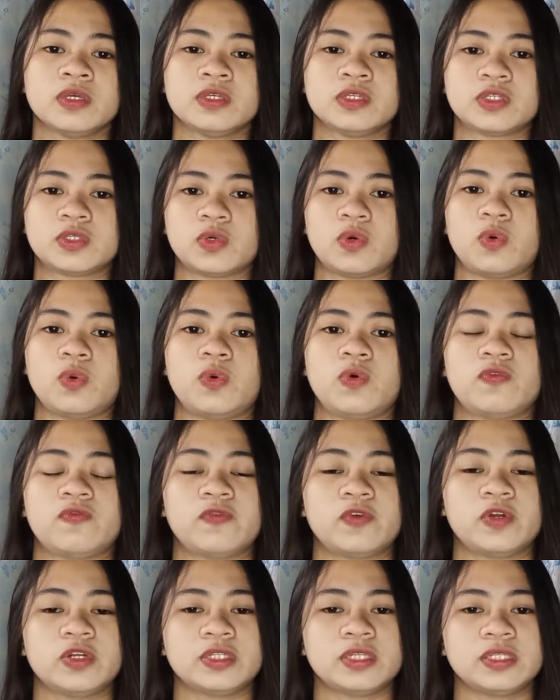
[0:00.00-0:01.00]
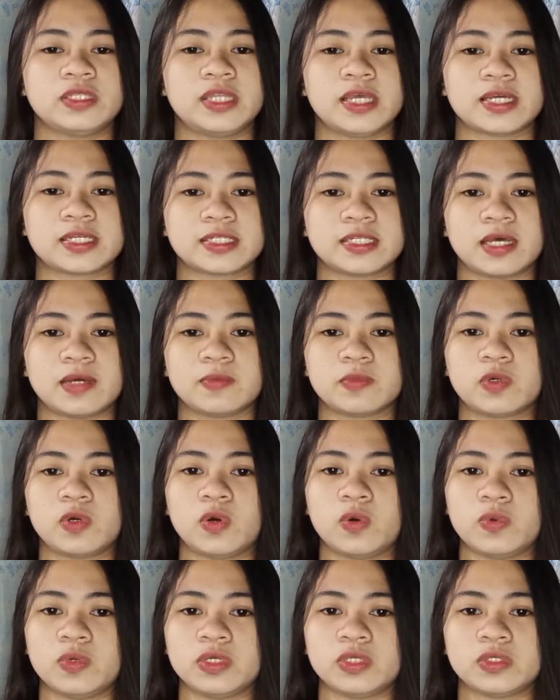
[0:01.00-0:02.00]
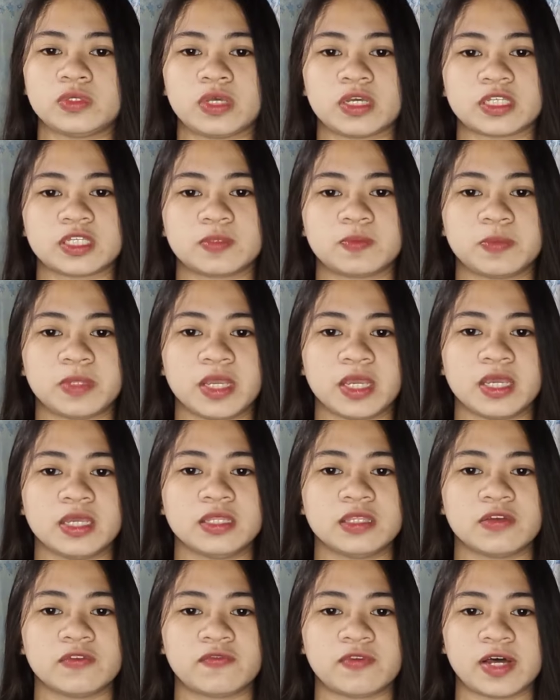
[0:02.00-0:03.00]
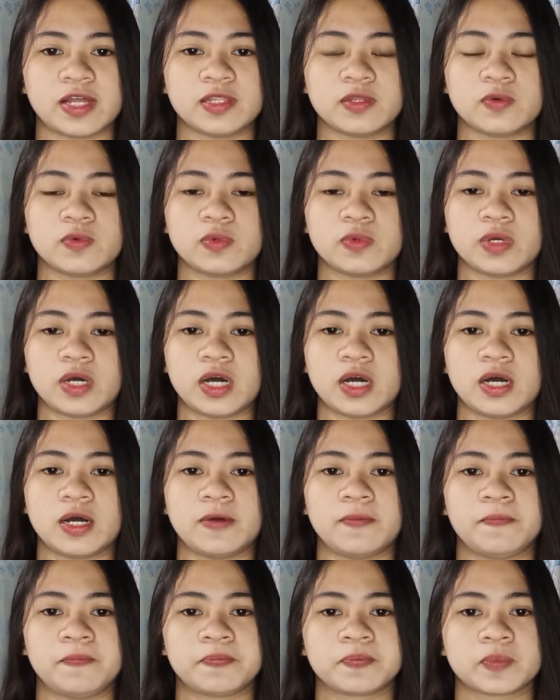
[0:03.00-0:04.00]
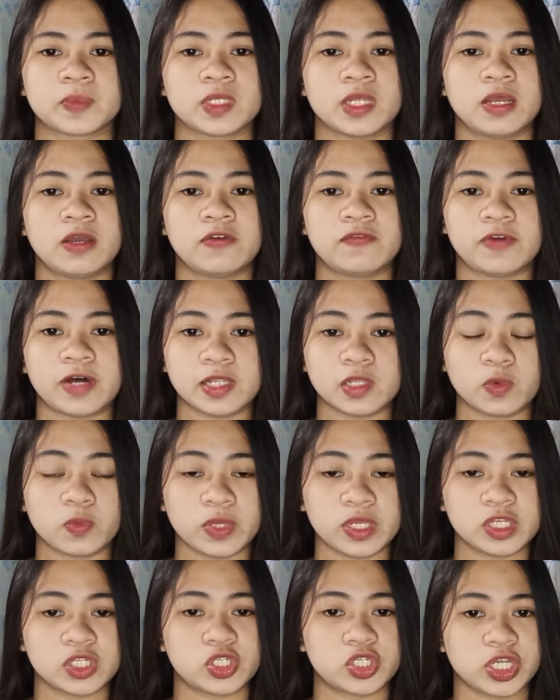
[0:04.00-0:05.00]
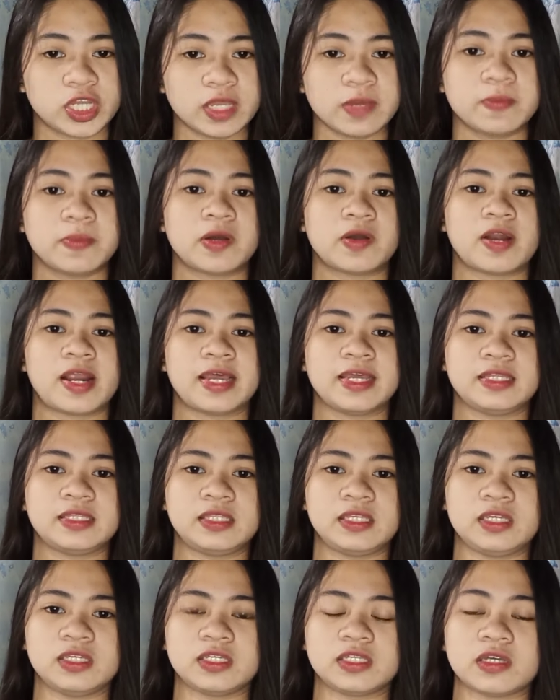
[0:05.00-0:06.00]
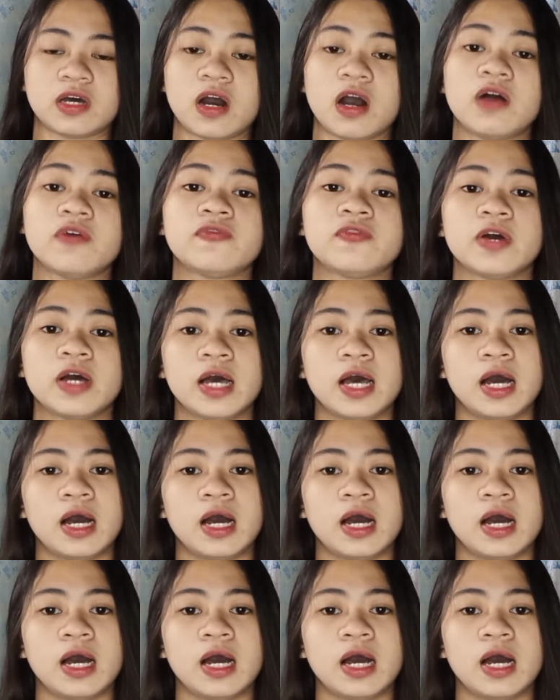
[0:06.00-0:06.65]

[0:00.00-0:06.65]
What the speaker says: So for the next, I'm going to explain the following three varieties of